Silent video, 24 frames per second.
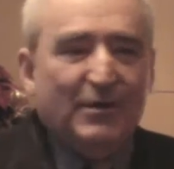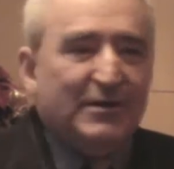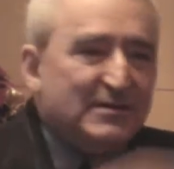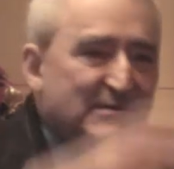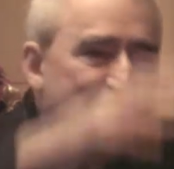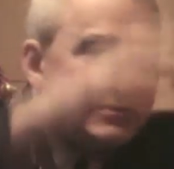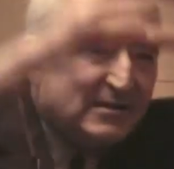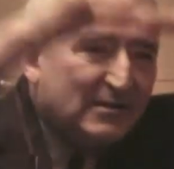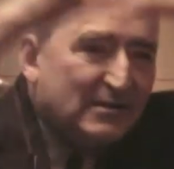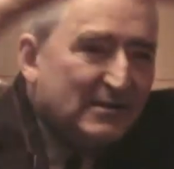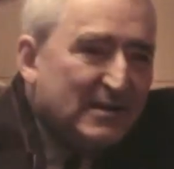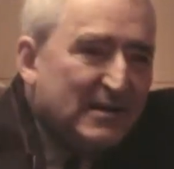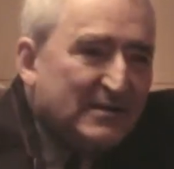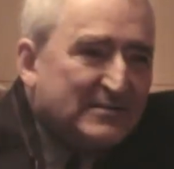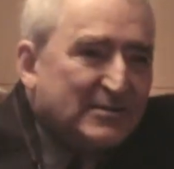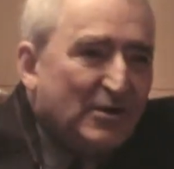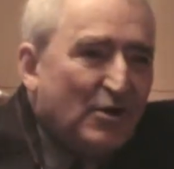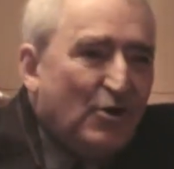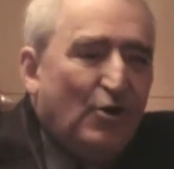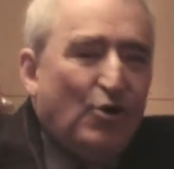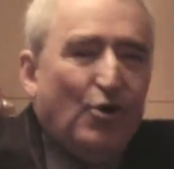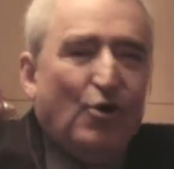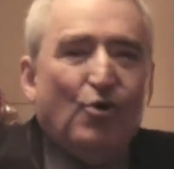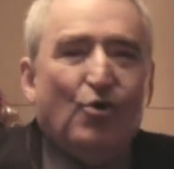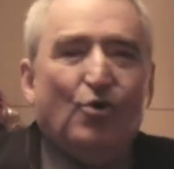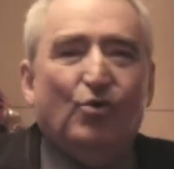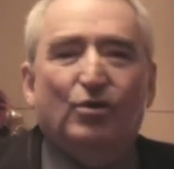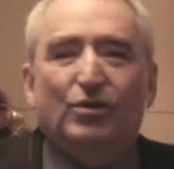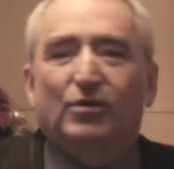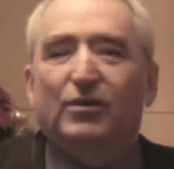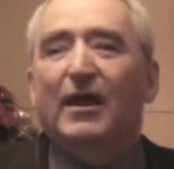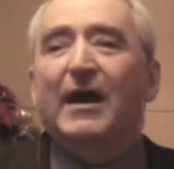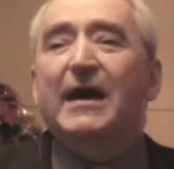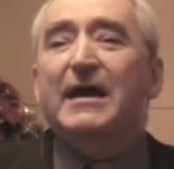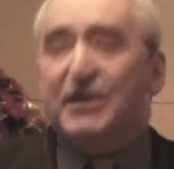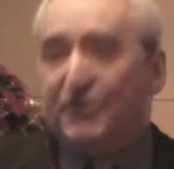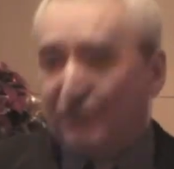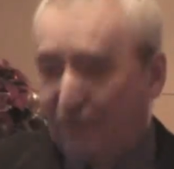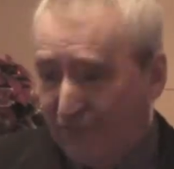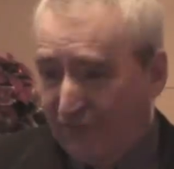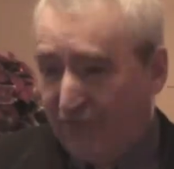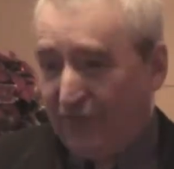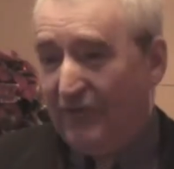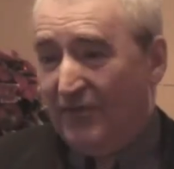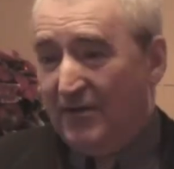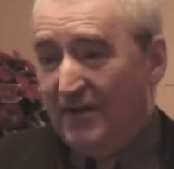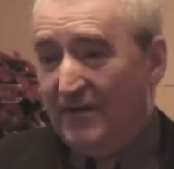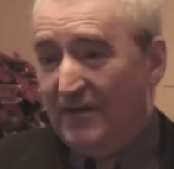but it's a whole
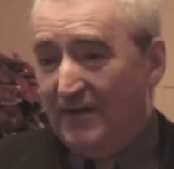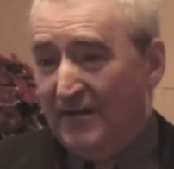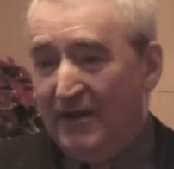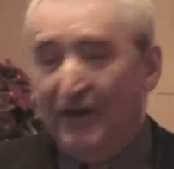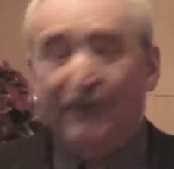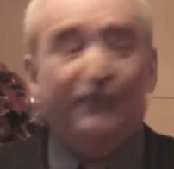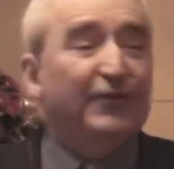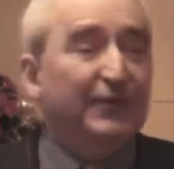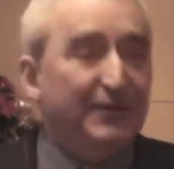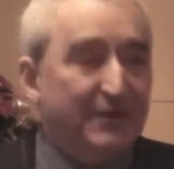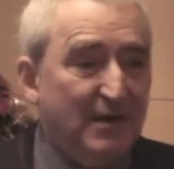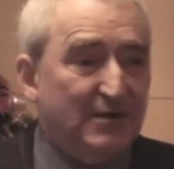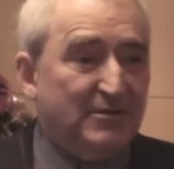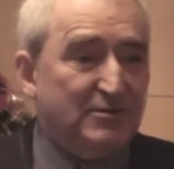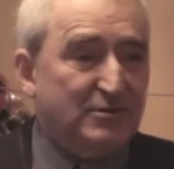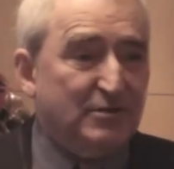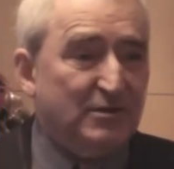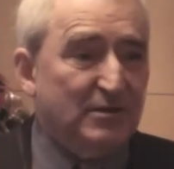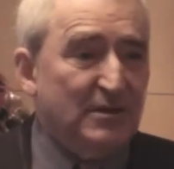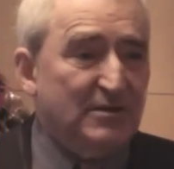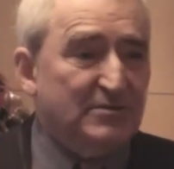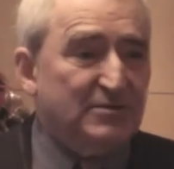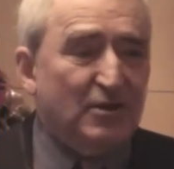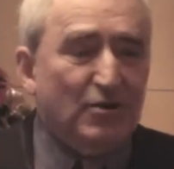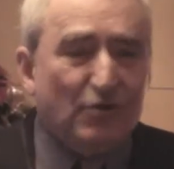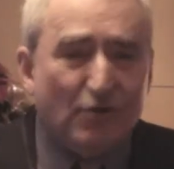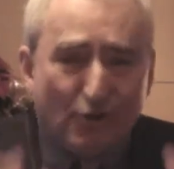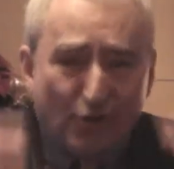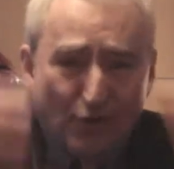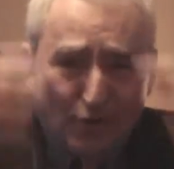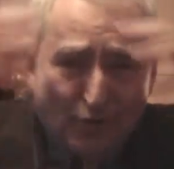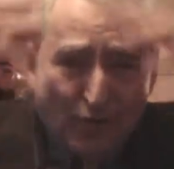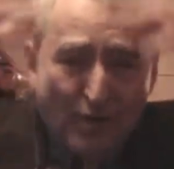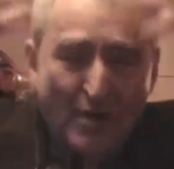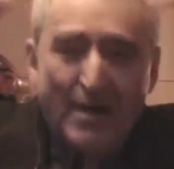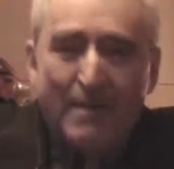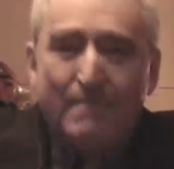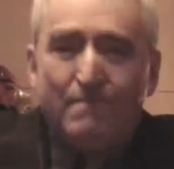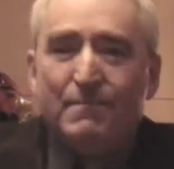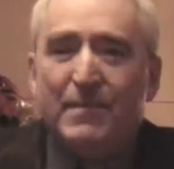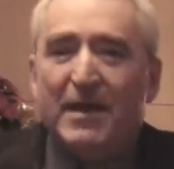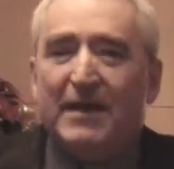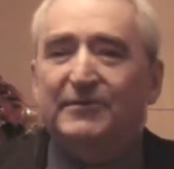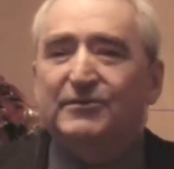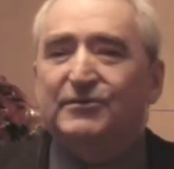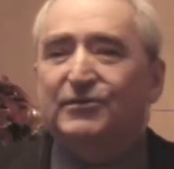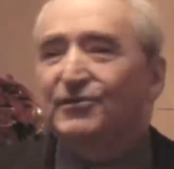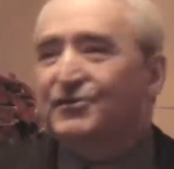life of addiction. It's a whole
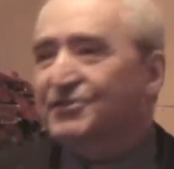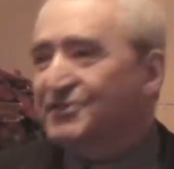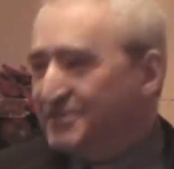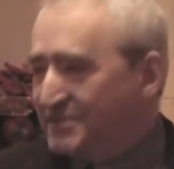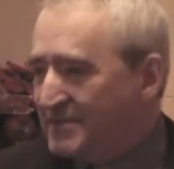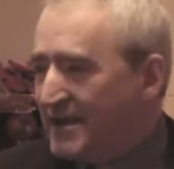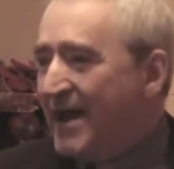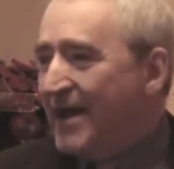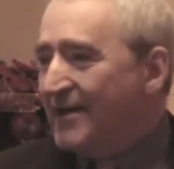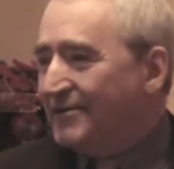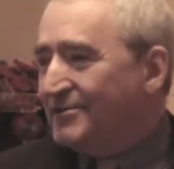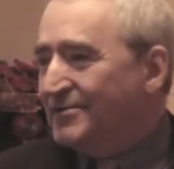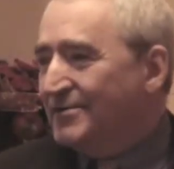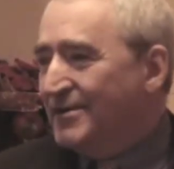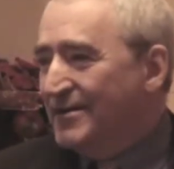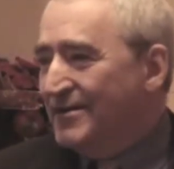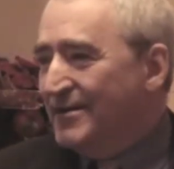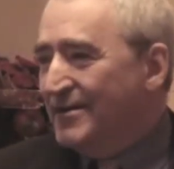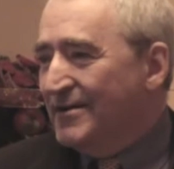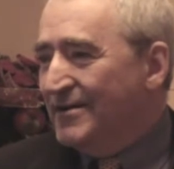mental set.